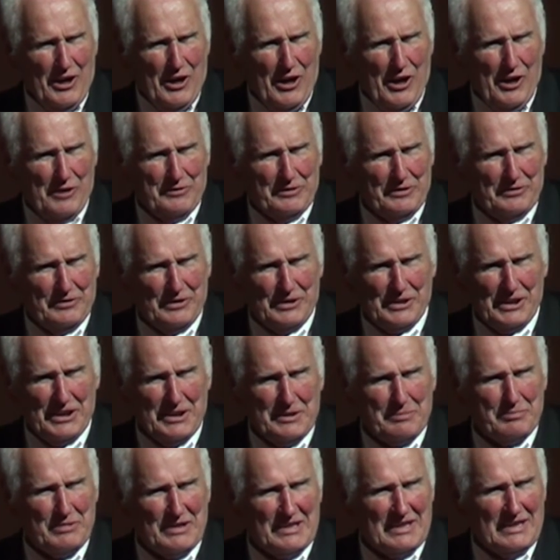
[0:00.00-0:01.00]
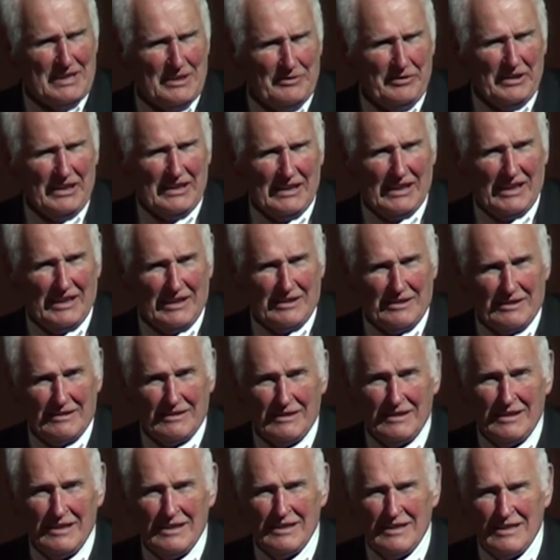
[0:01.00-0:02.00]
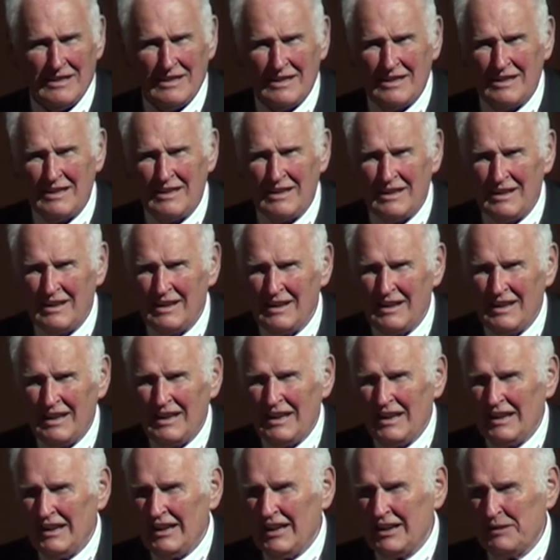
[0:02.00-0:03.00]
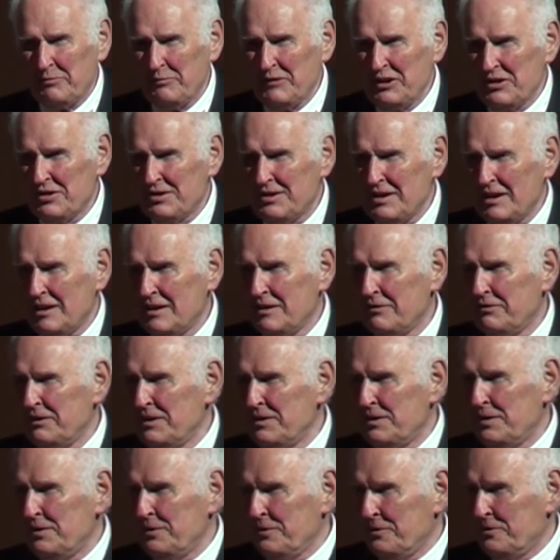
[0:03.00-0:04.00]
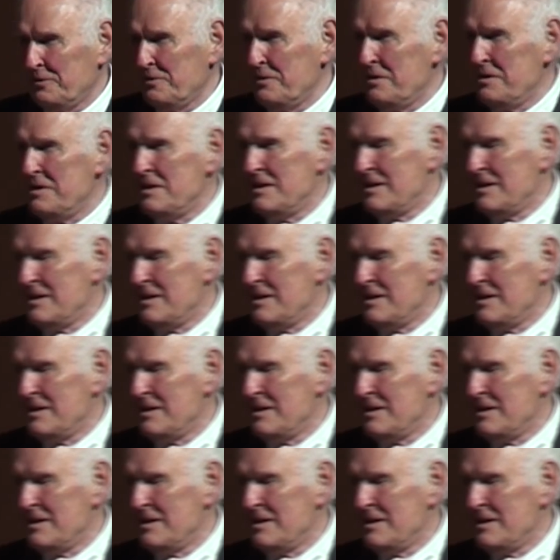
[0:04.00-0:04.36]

of a very specific nature. Let me share with you